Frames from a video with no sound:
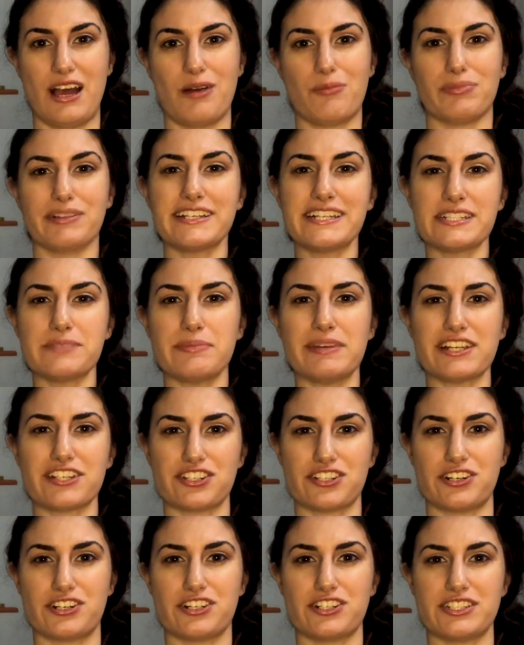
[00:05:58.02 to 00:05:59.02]
Please make
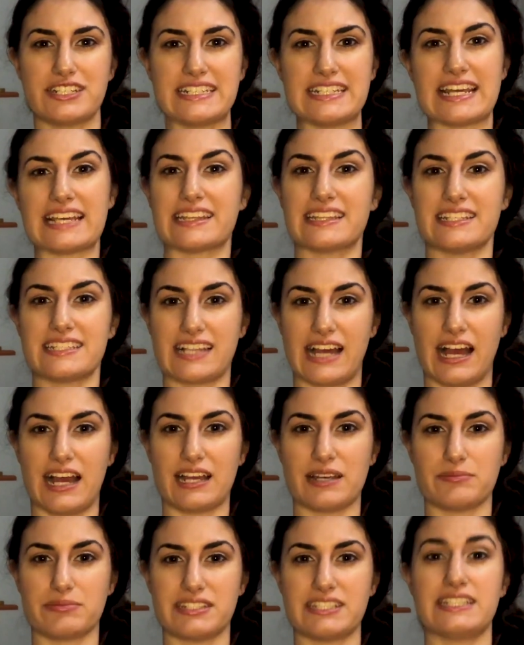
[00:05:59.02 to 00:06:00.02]
sure to take the
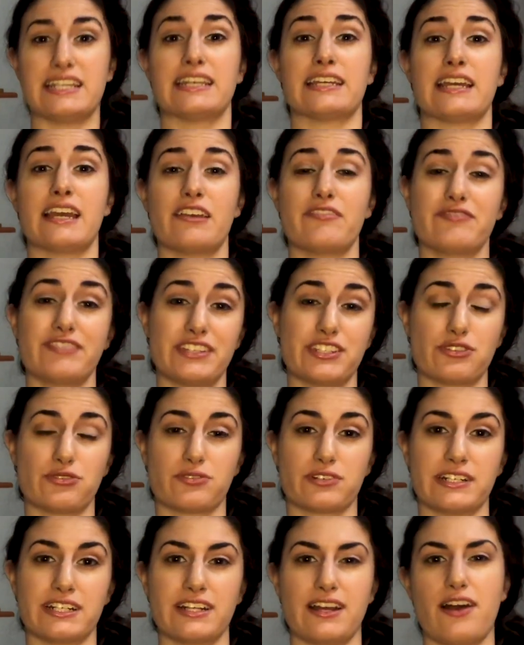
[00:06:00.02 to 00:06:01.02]
time to take
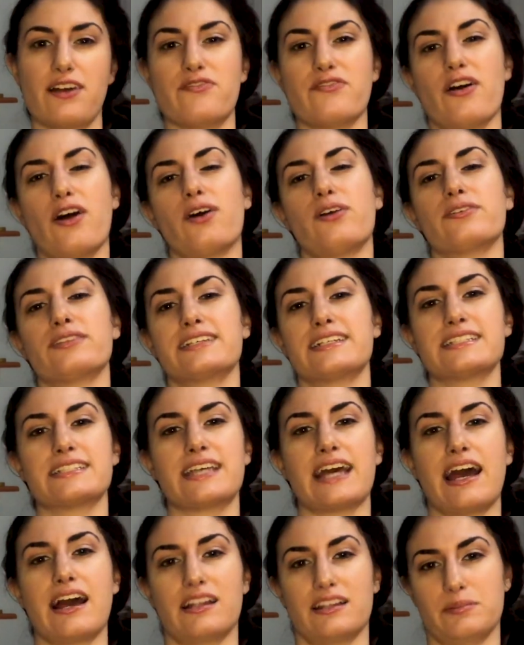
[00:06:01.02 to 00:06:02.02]
inventory of all these
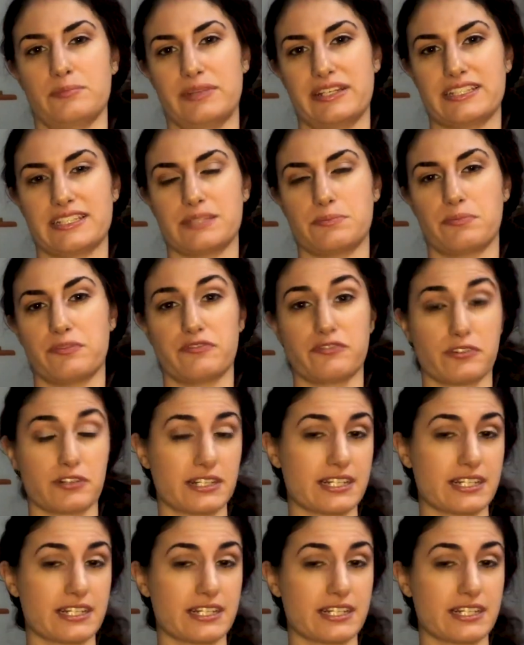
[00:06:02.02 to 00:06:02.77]
elements before